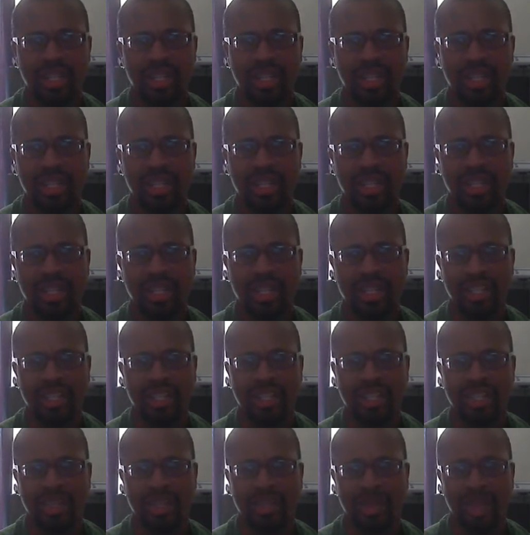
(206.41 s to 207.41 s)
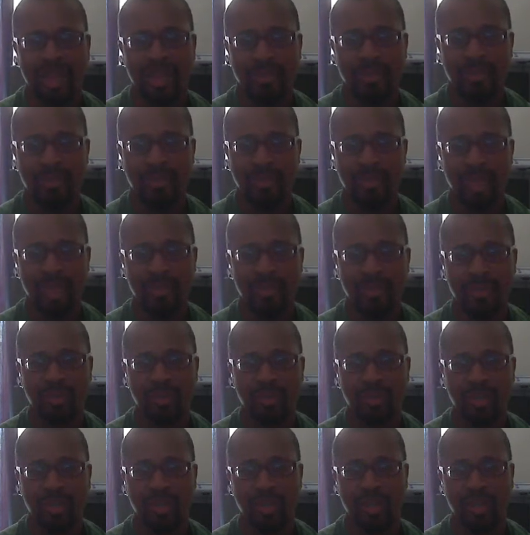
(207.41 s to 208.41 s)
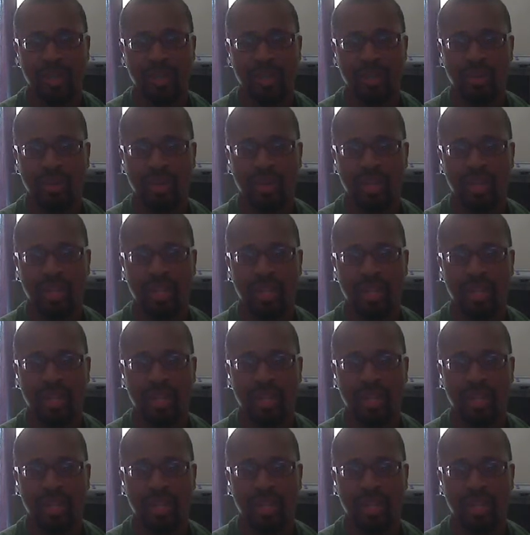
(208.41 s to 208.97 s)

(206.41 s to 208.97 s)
They, they, they, they're some hateful people, you know.